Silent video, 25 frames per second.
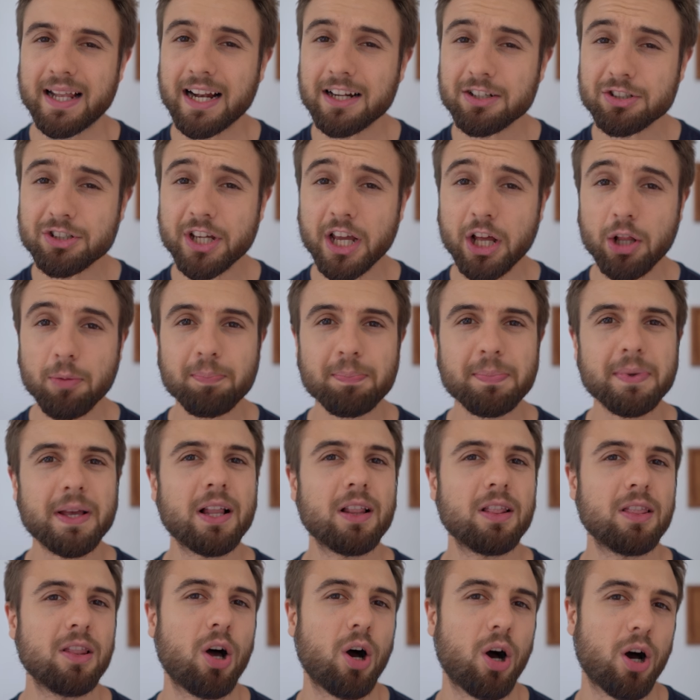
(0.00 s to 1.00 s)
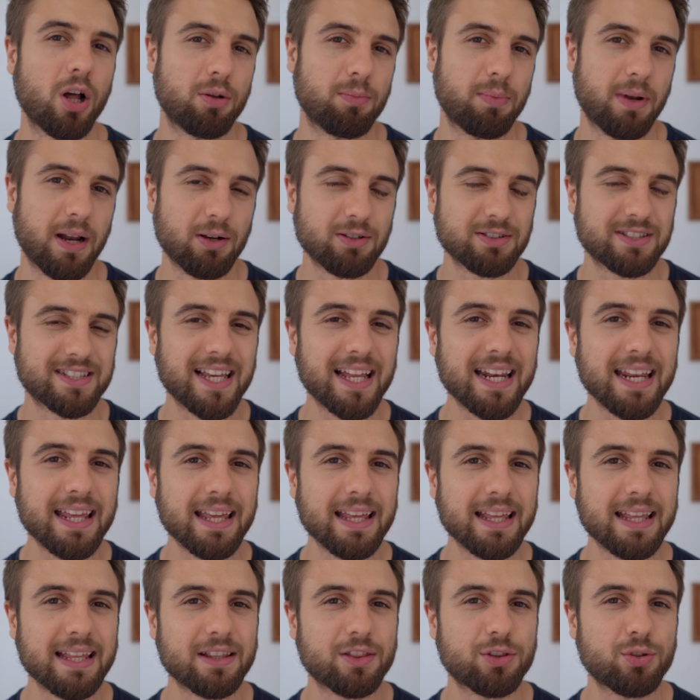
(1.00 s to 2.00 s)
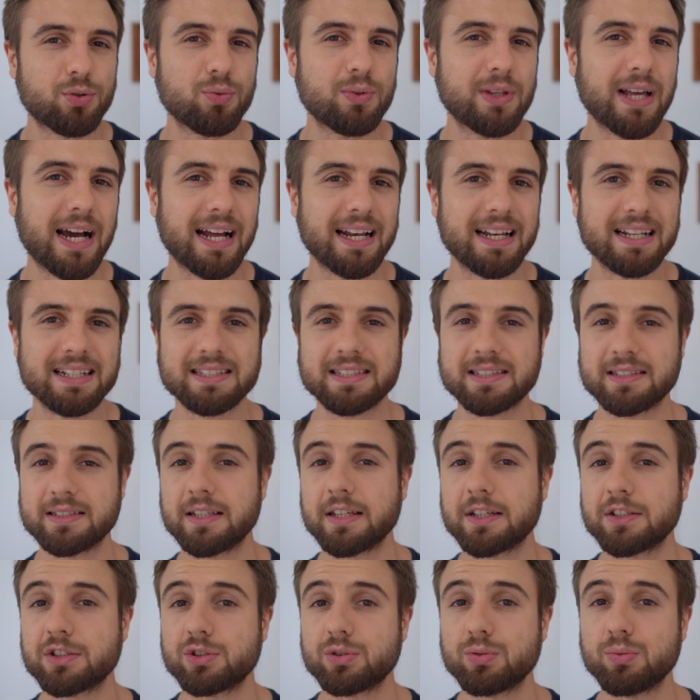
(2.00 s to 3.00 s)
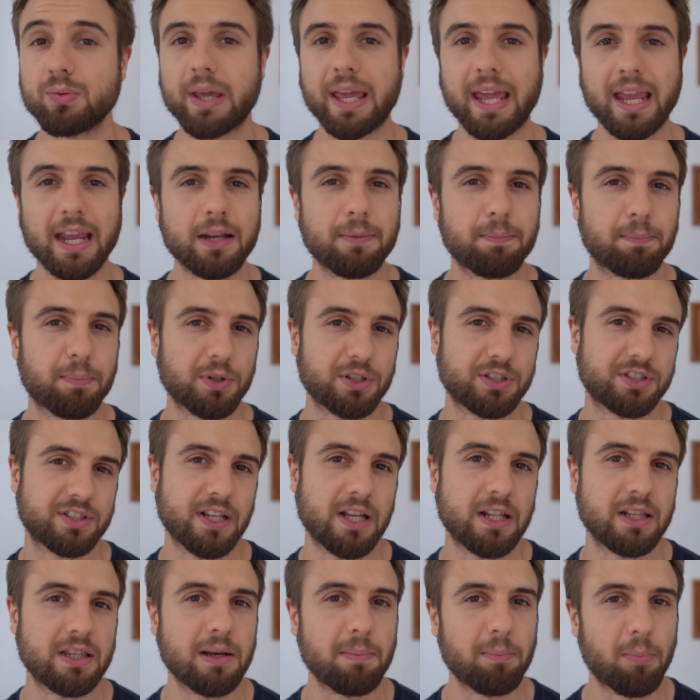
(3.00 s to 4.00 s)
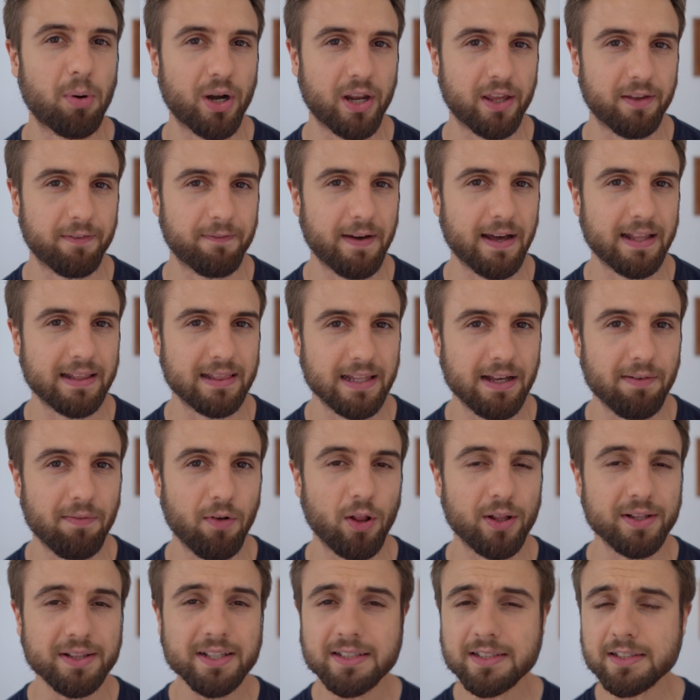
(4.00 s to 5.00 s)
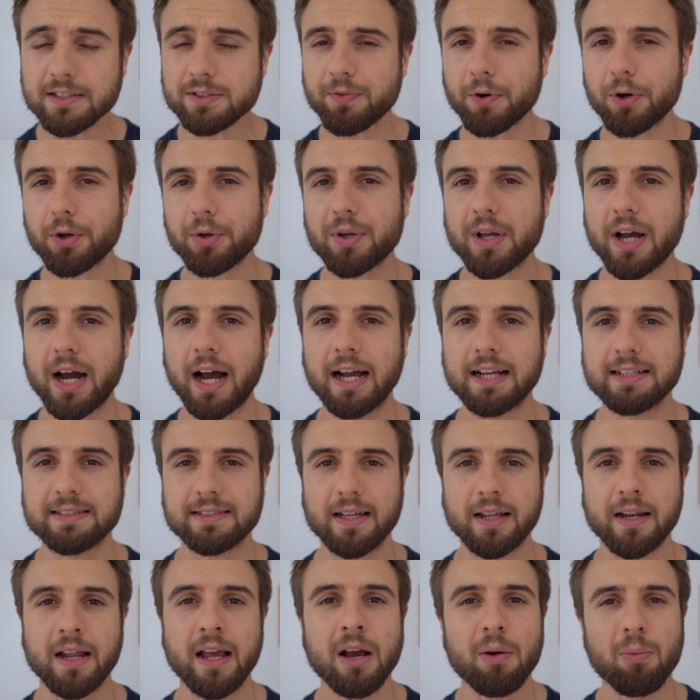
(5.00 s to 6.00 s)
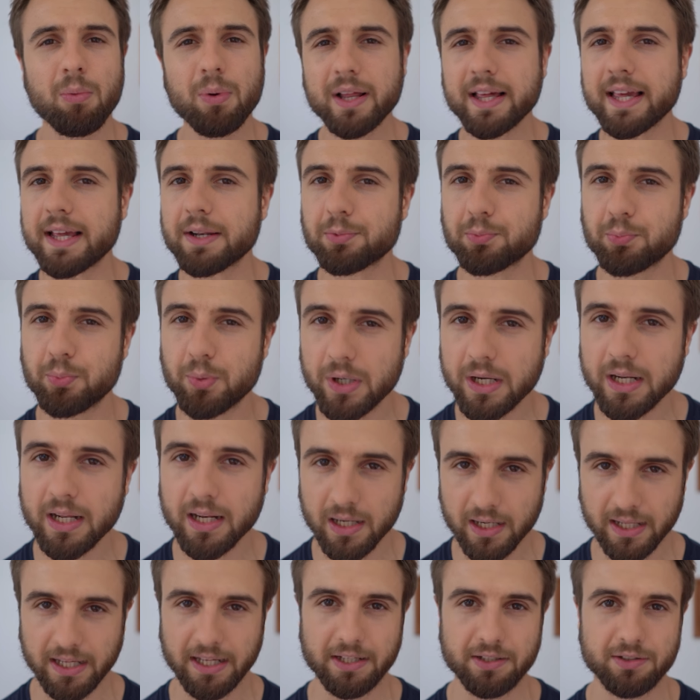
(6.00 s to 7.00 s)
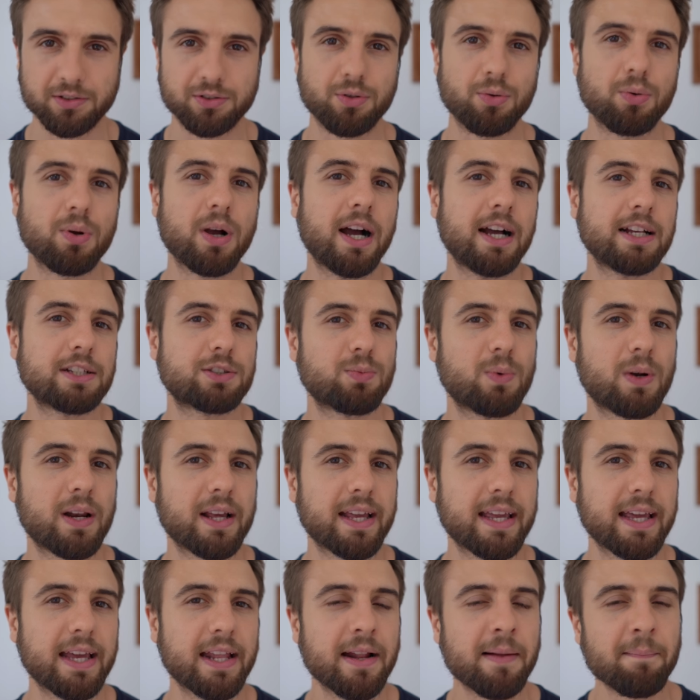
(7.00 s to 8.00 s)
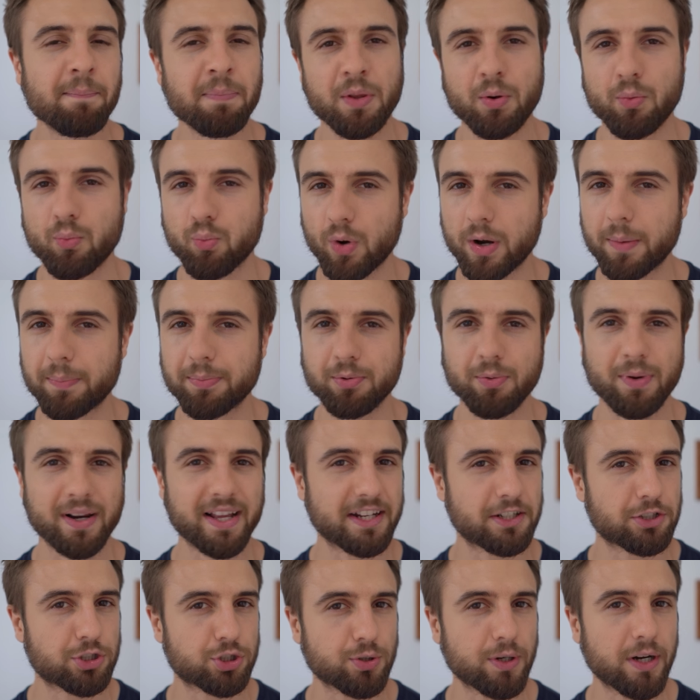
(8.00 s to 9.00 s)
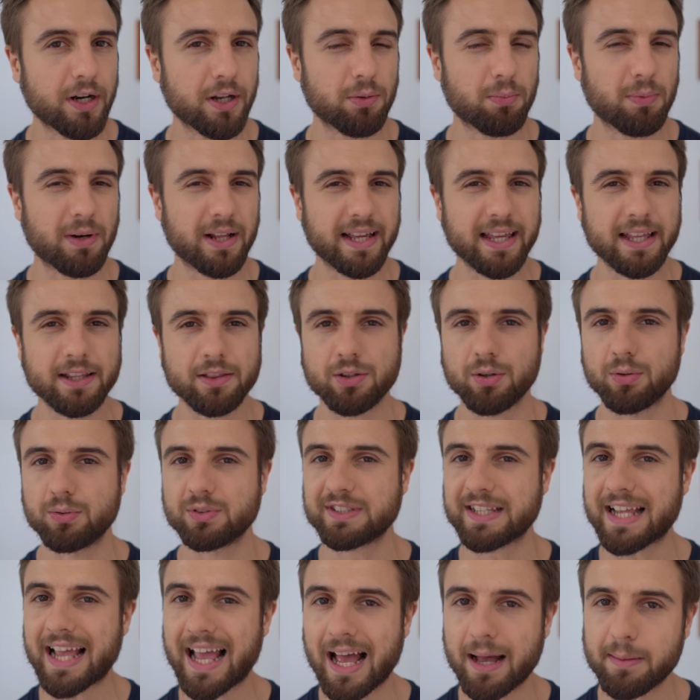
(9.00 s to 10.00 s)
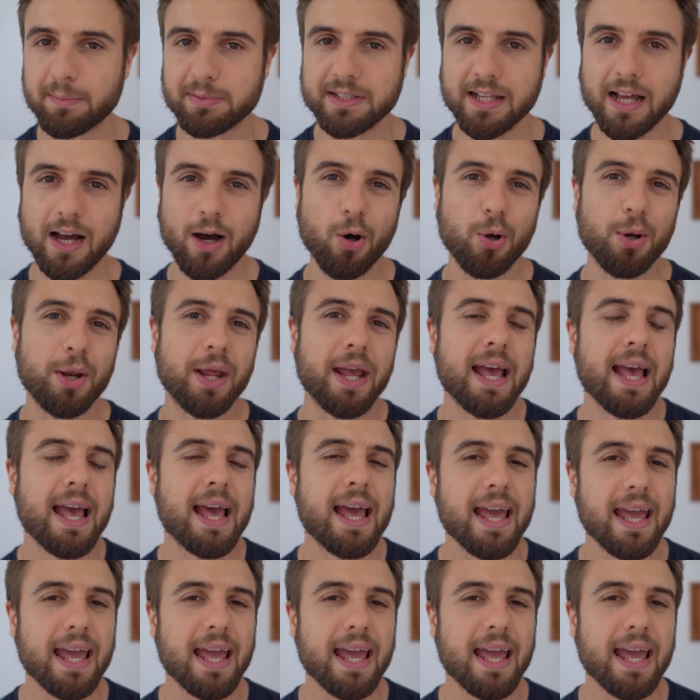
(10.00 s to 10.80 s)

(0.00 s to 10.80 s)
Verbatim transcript: that actually helped me a lot when I was getting to that 6 to 8% body fat level. And this is for you guys that want to get really lean, you guys want to get ripped, you want to get shredded, you want to get those abs out.